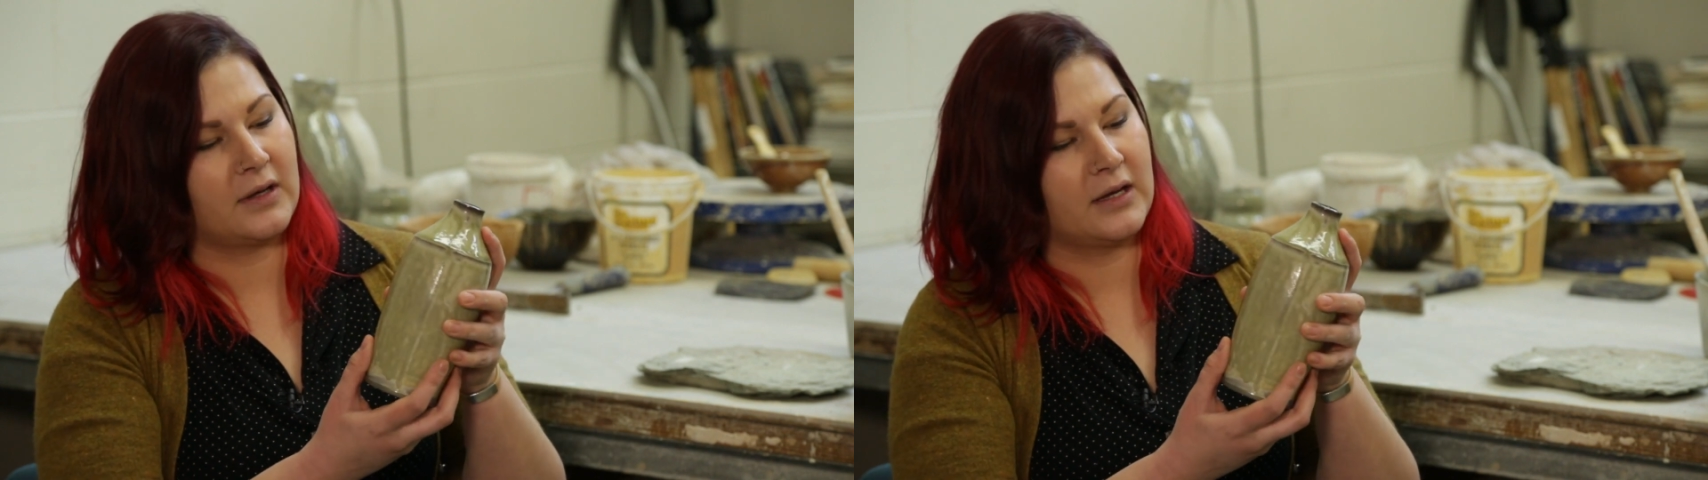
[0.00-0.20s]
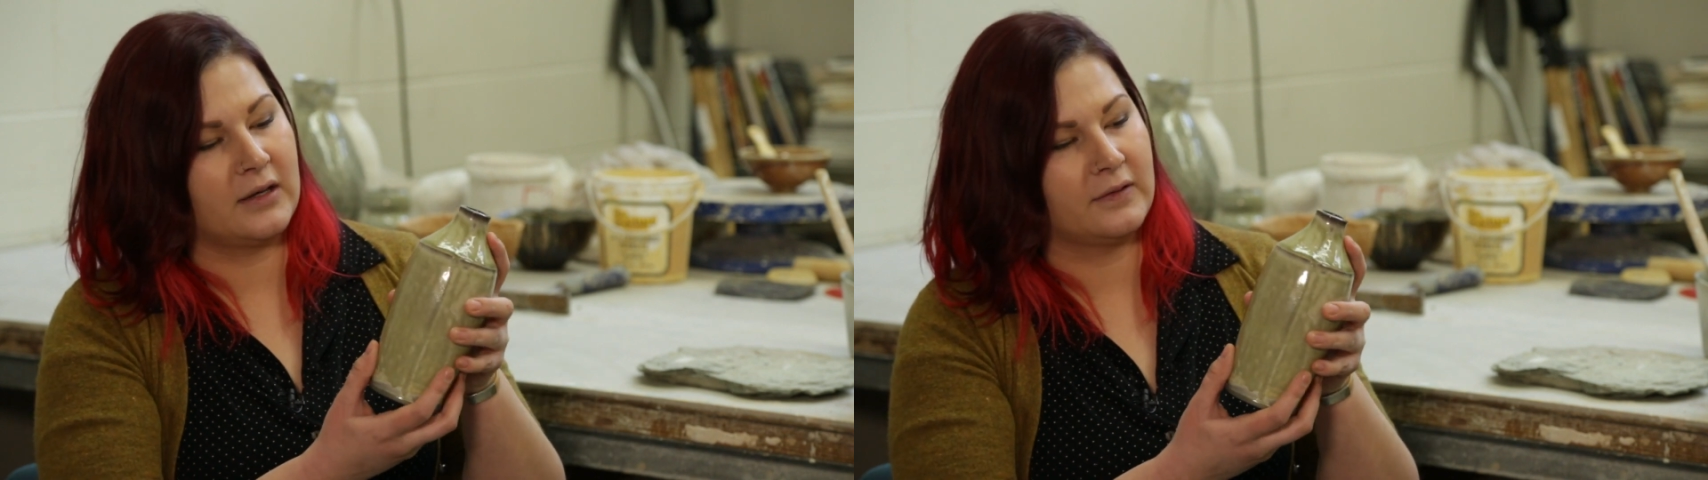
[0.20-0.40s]

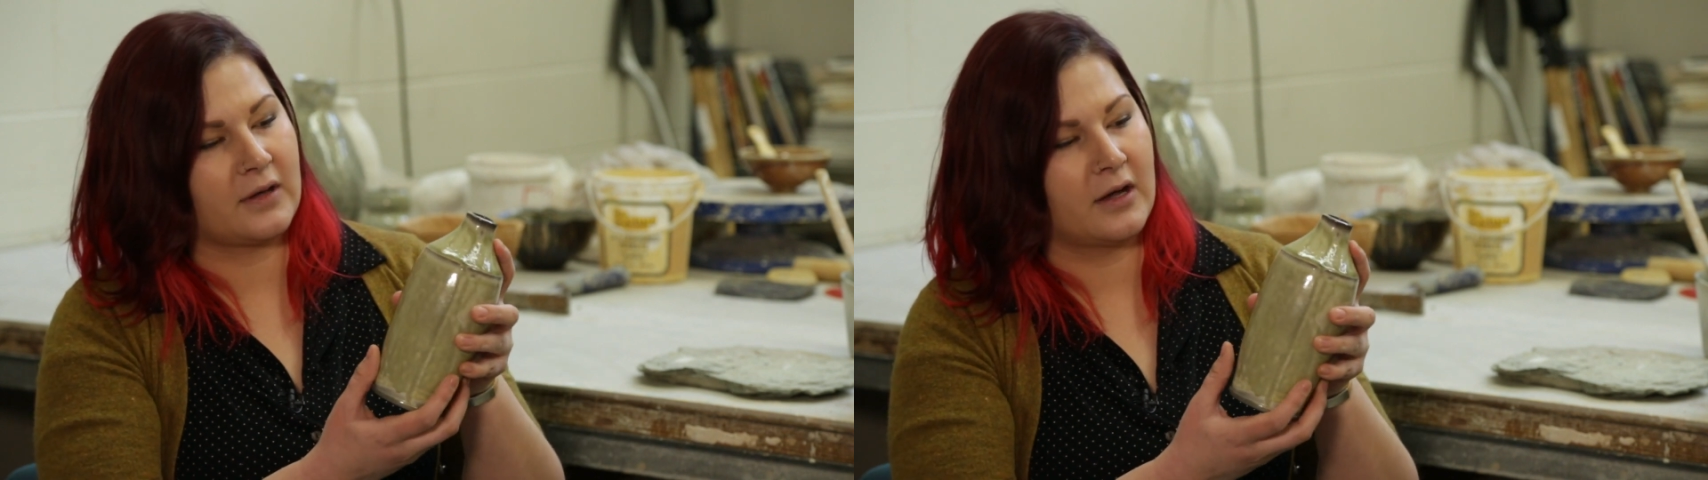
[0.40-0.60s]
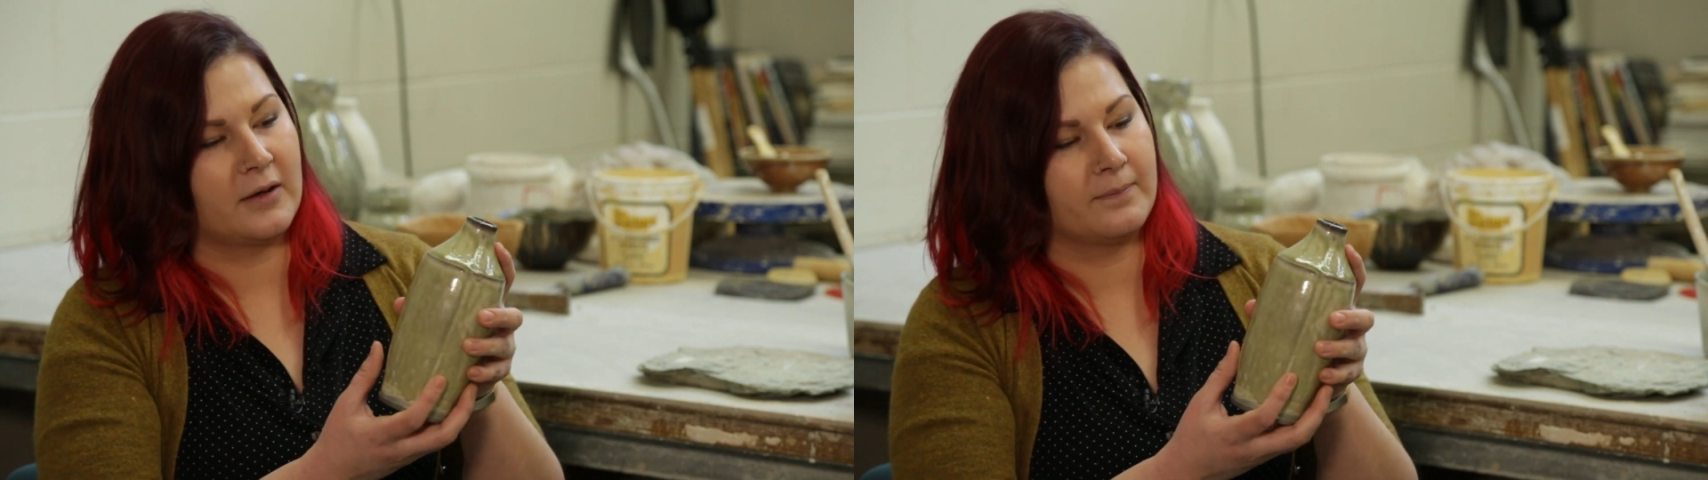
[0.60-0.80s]
is
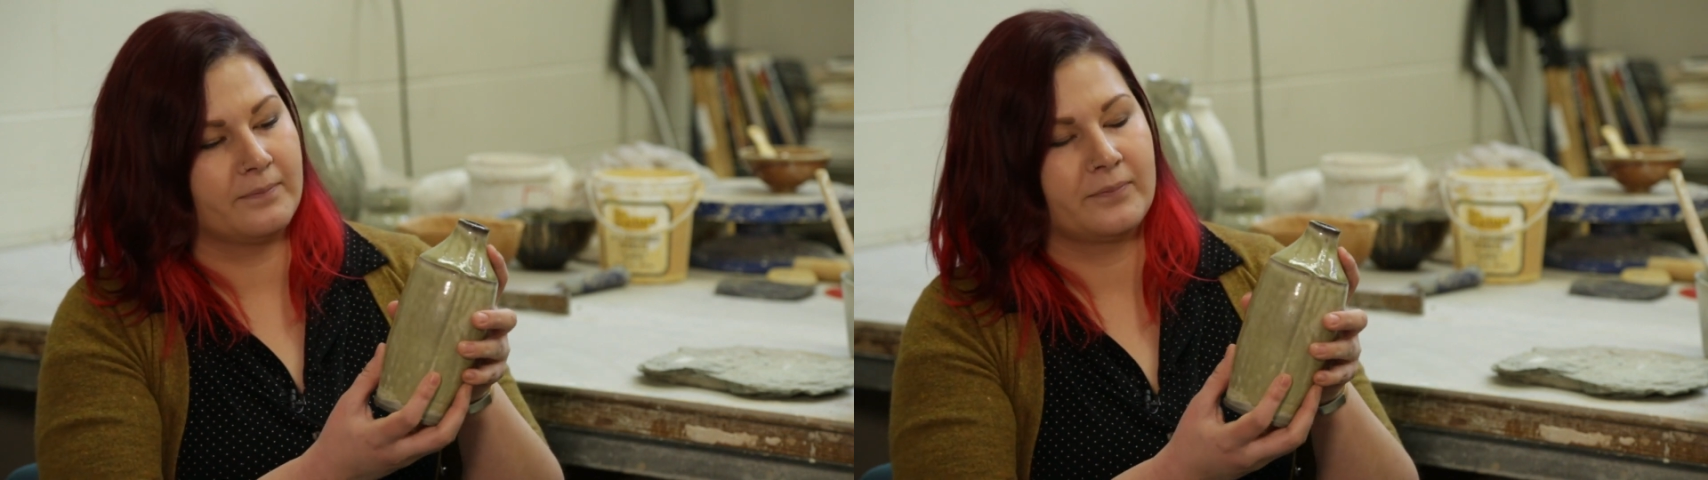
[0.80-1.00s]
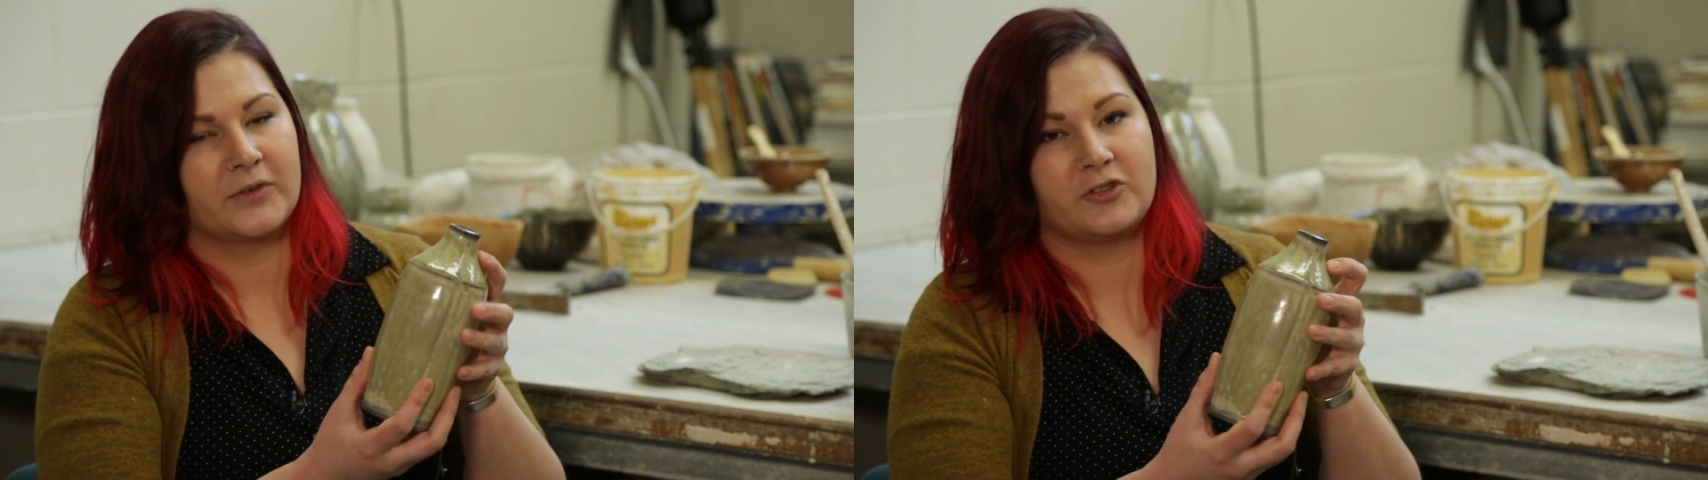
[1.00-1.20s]

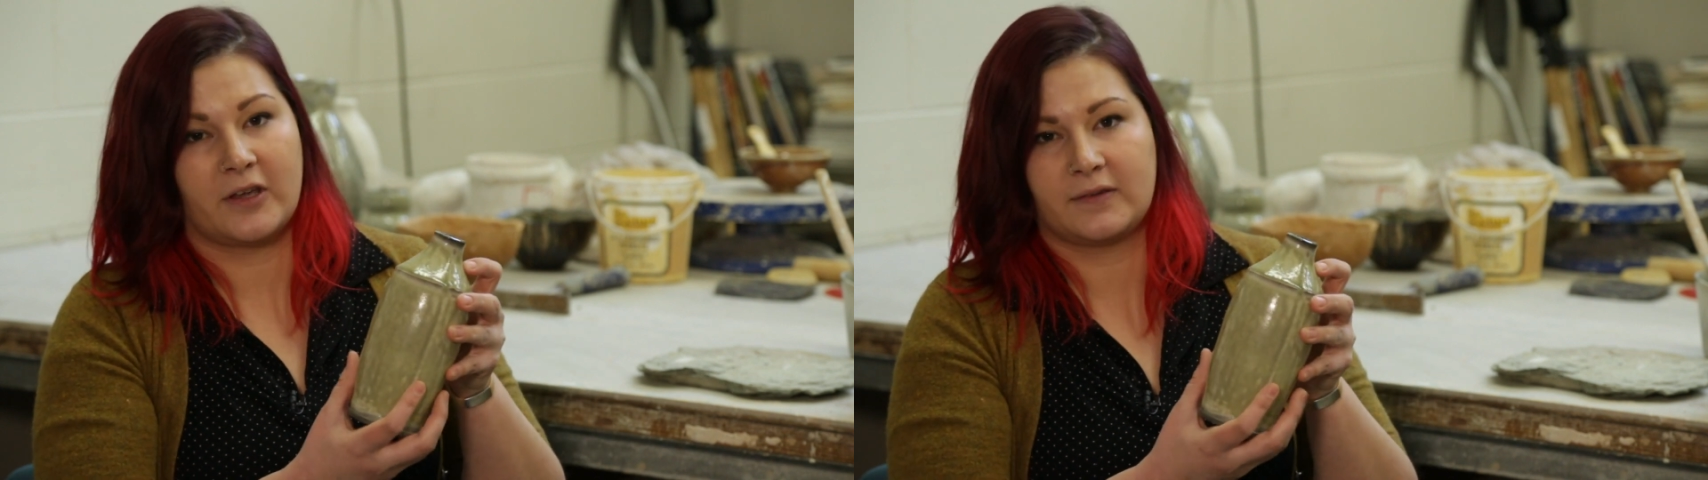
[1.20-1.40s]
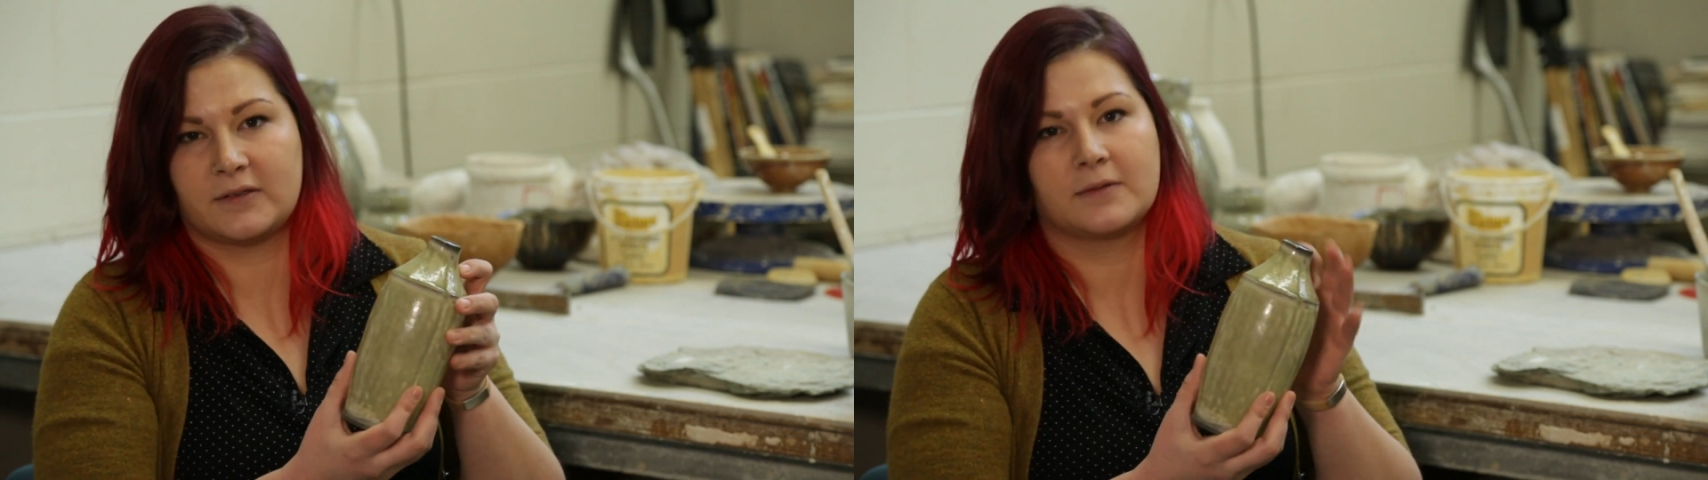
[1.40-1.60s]

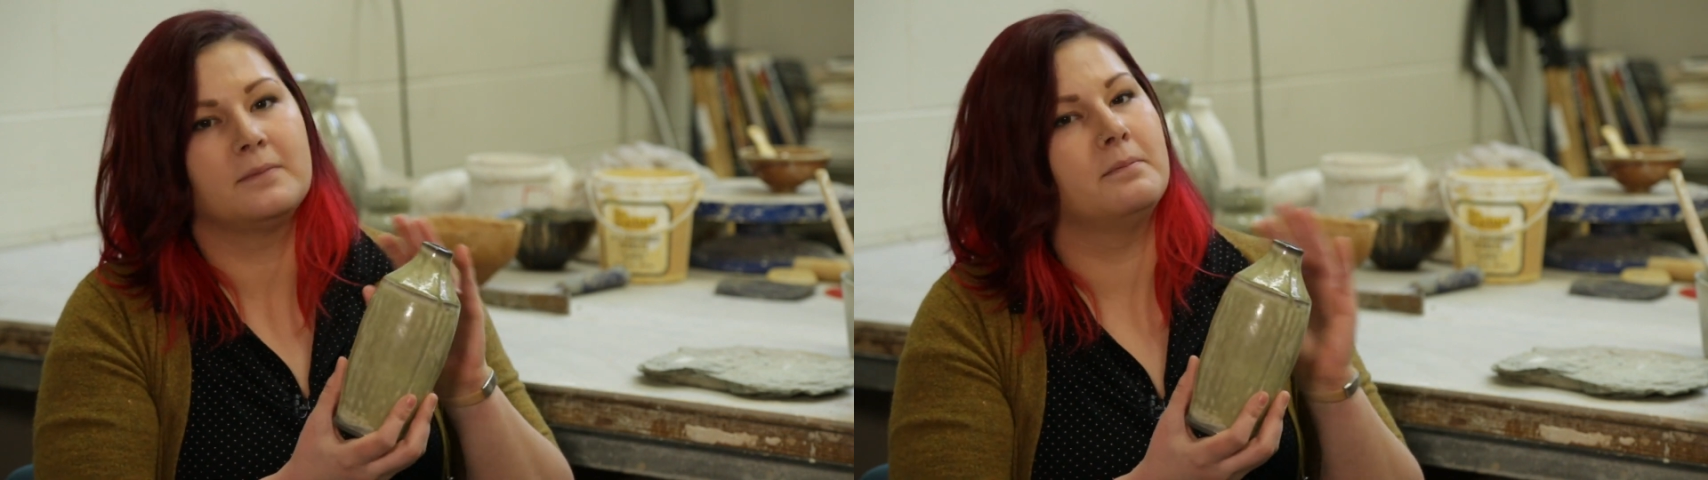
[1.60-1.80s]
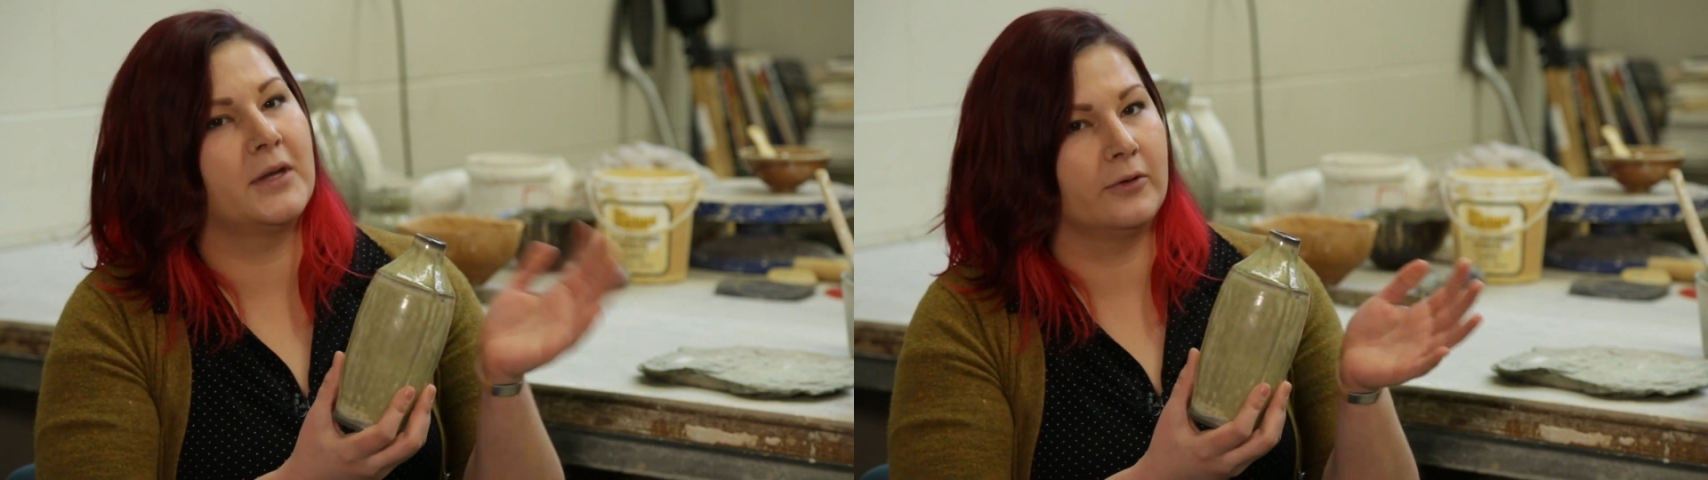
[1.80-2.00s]
just
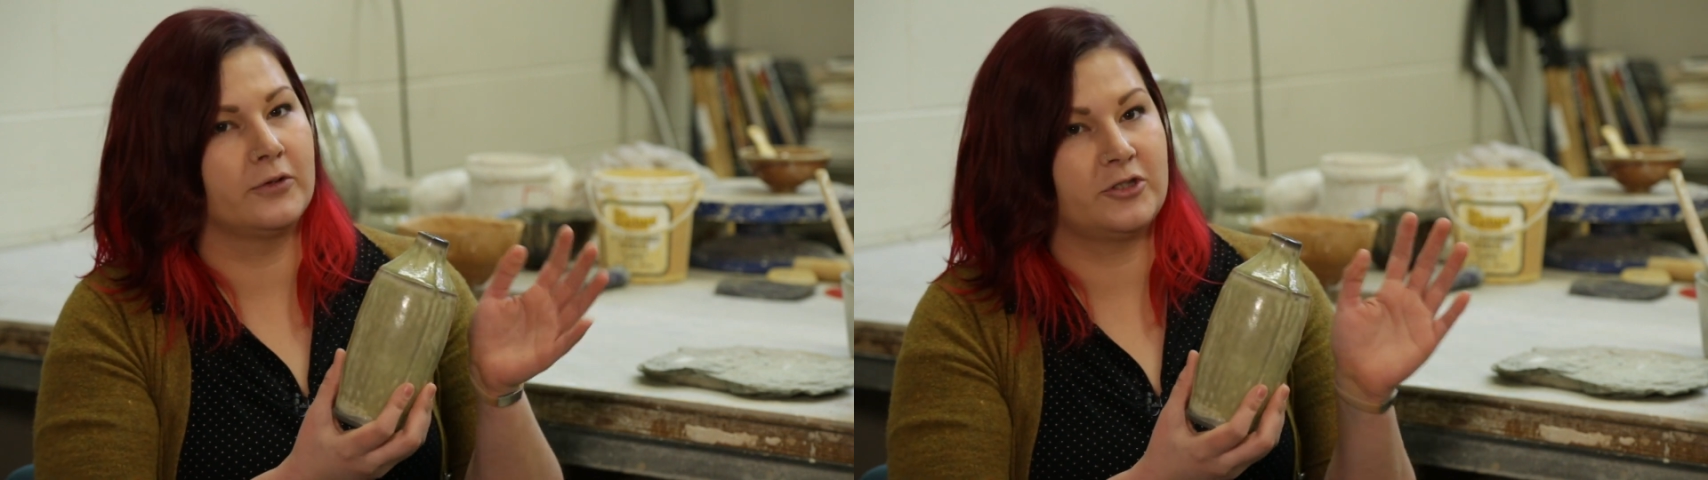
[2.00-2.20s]
milled